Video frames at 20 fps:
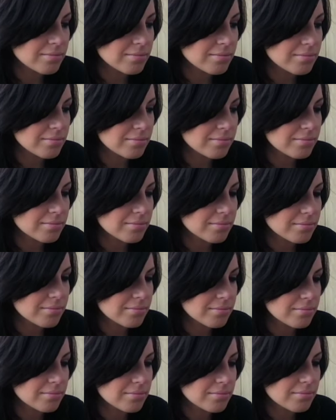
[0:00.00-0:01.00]

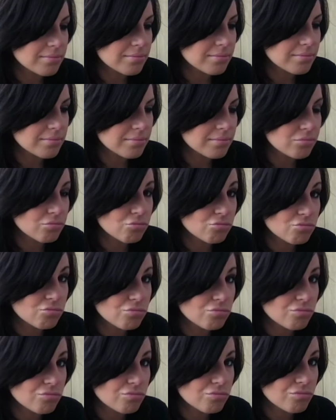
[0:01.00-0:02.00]

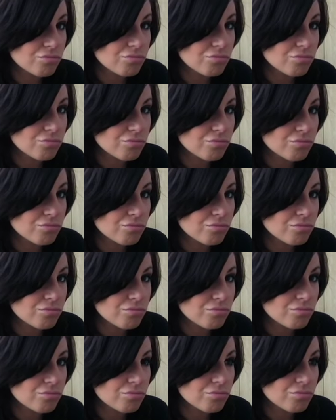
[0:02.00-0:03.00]

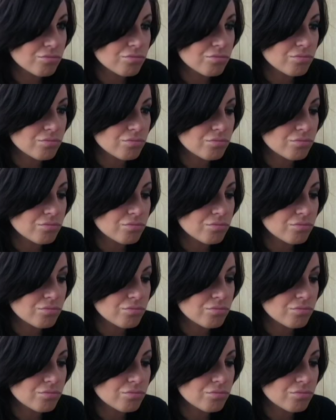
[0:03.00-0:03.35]
[no speech]